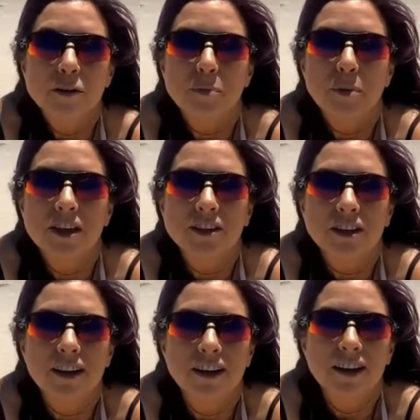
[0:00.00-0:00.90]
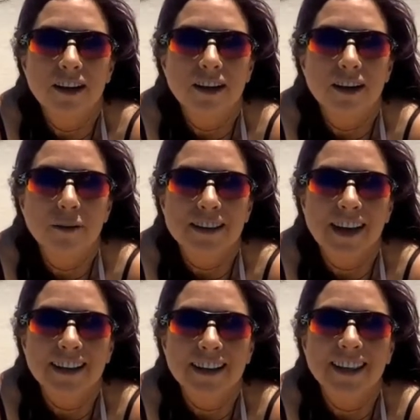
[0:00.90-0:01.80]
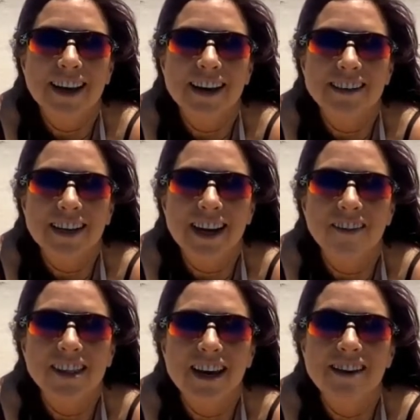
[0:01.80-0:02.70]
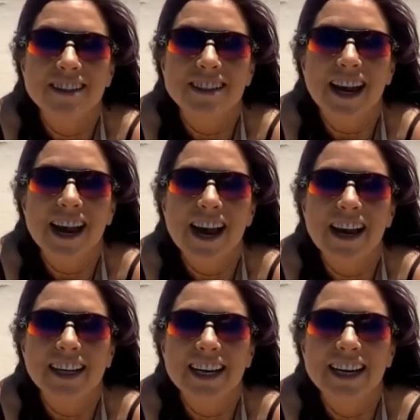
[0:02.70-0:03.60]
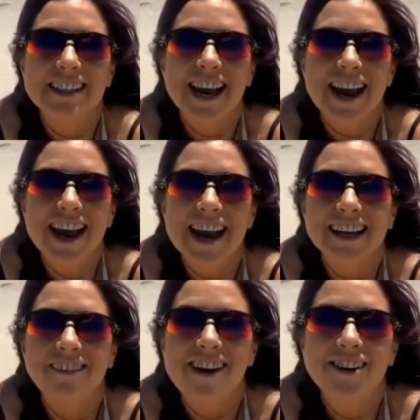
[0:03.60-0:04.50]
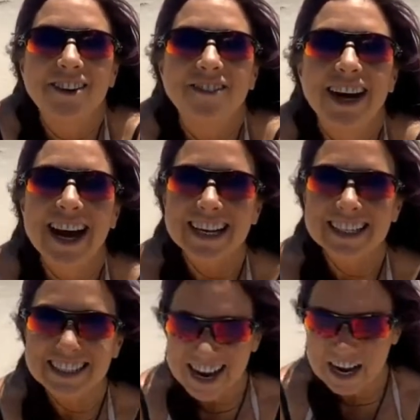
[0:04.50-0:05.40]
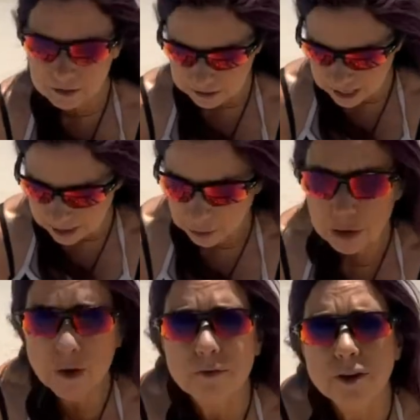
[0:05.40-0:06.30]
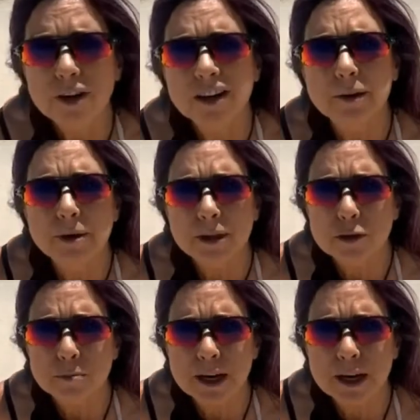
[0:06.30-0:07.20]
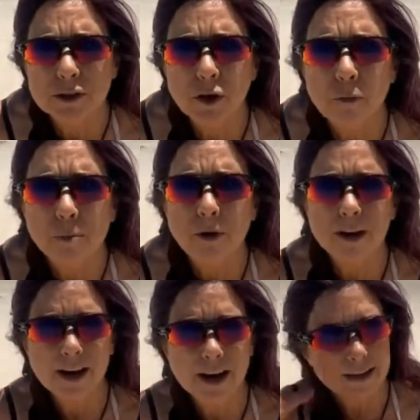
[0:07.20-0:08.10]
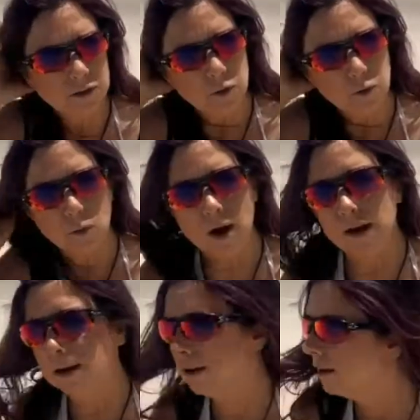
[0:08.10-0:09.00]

Coast Beach Club. Exactly. There's Carrie. There's Jack. Hey, Jack. Welcome back, Jack. Jack, are you ever going to give me those Periscope broadcasts or what?